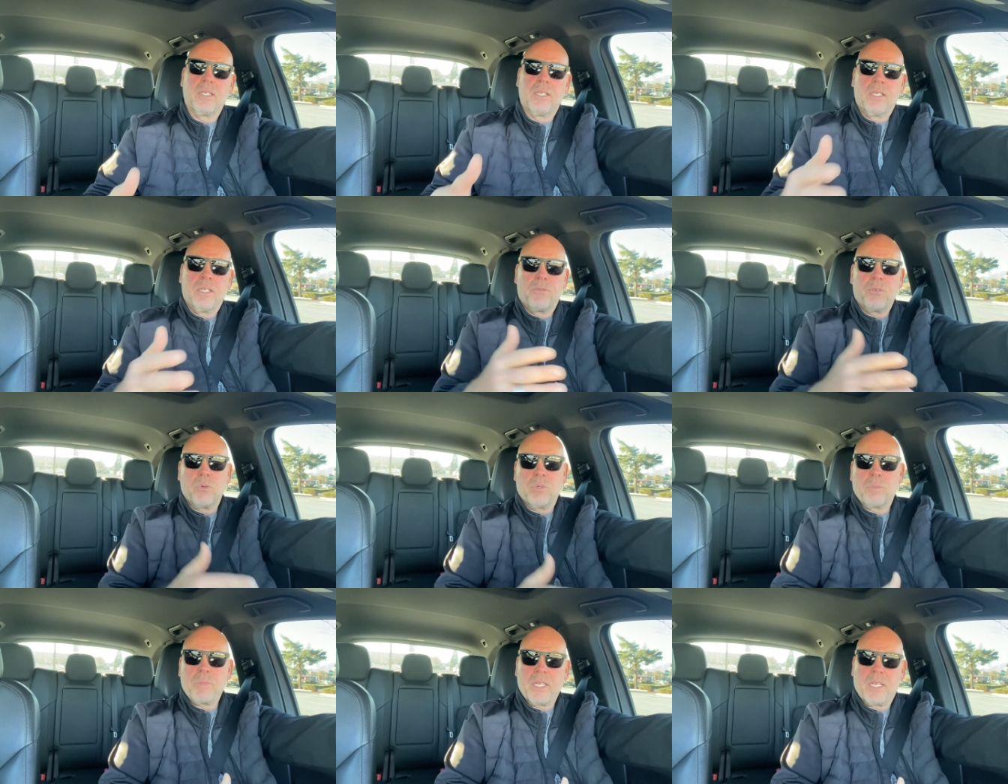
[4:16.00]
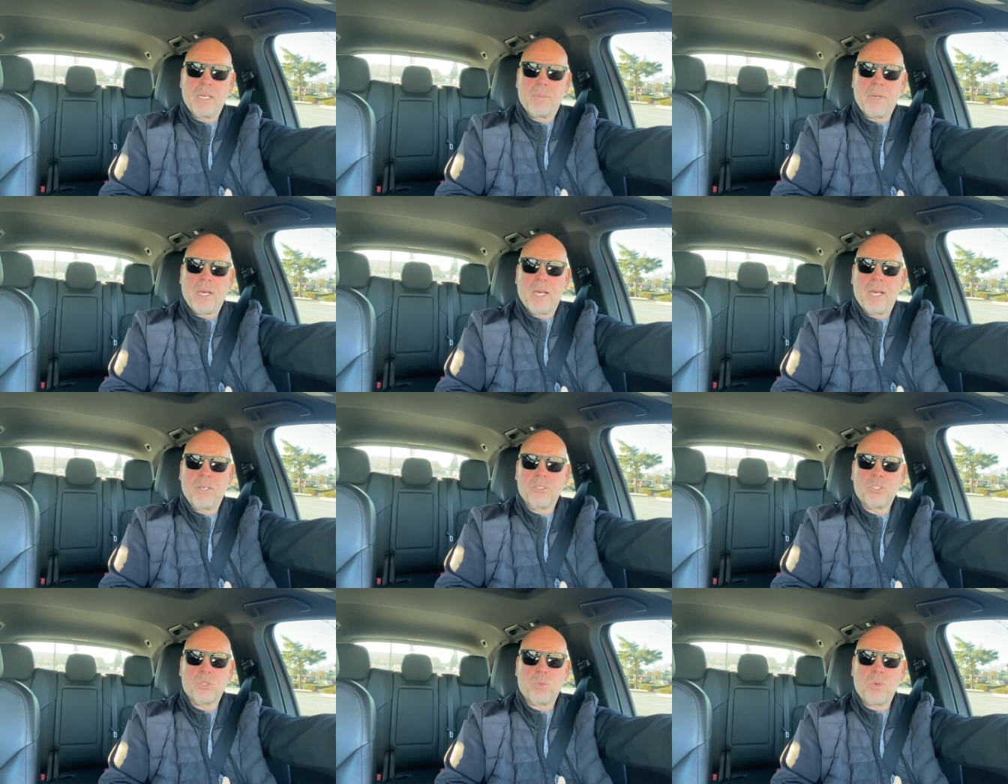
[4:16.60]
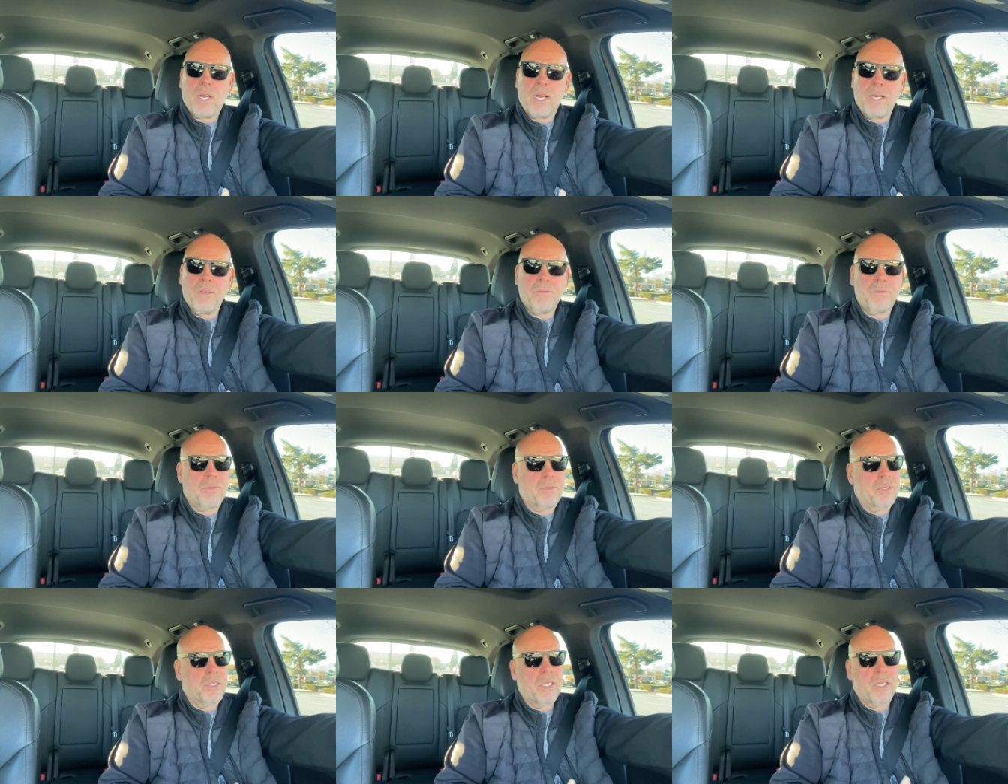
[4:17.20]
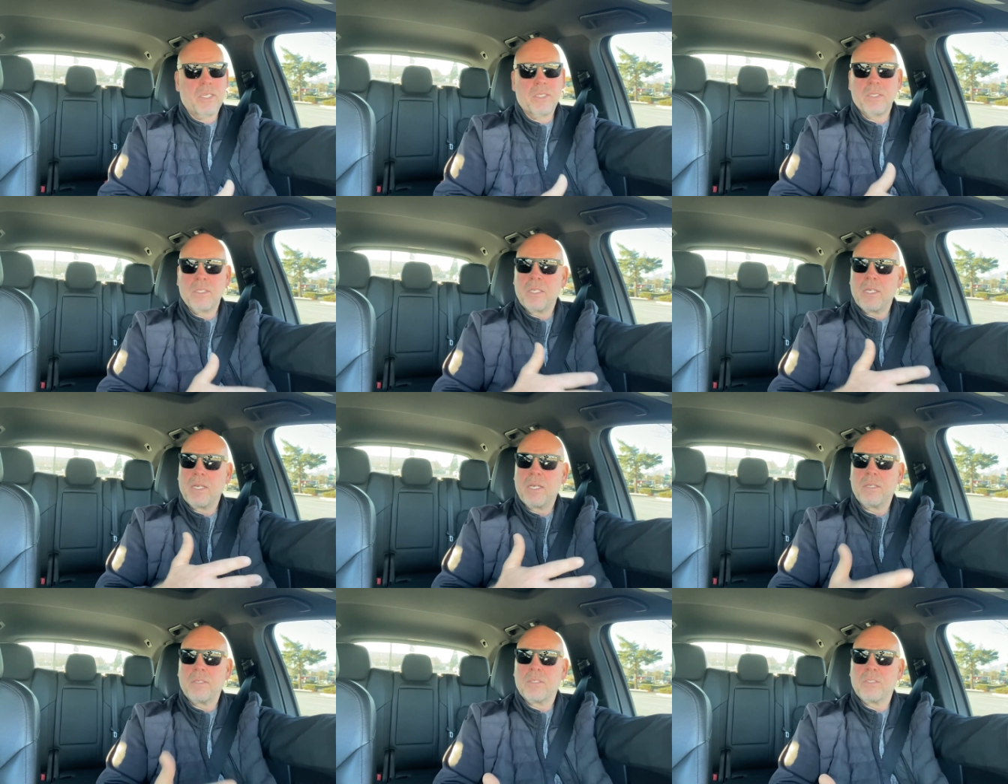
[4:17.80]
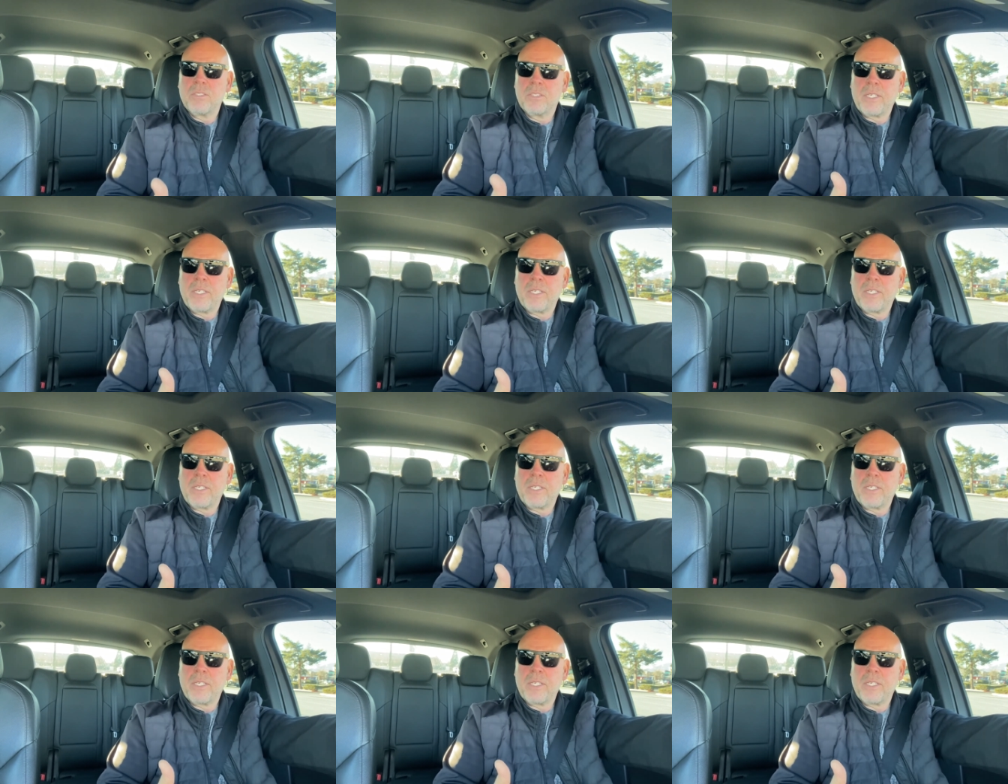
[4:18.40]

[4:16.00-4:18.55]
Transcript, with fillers: If you want to become a housewife, then uh,